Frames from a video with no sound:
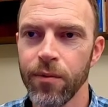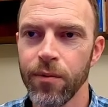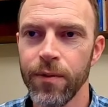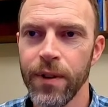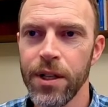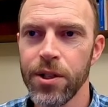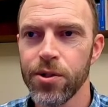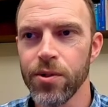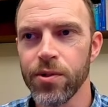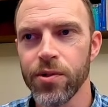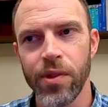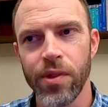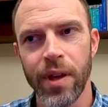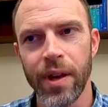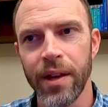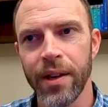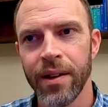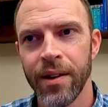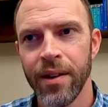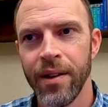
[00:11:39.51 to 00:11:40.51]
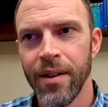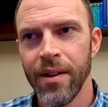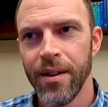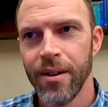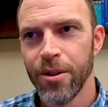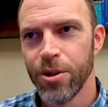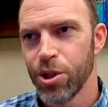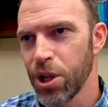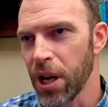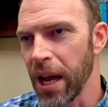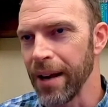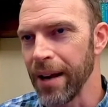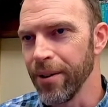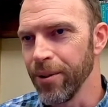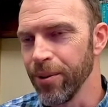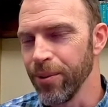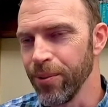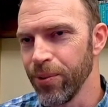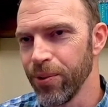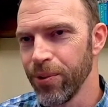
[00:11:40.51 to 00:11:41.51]
features like
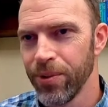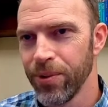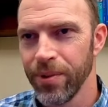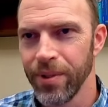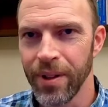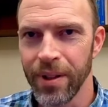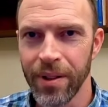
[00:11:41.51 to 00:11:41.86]
shadows,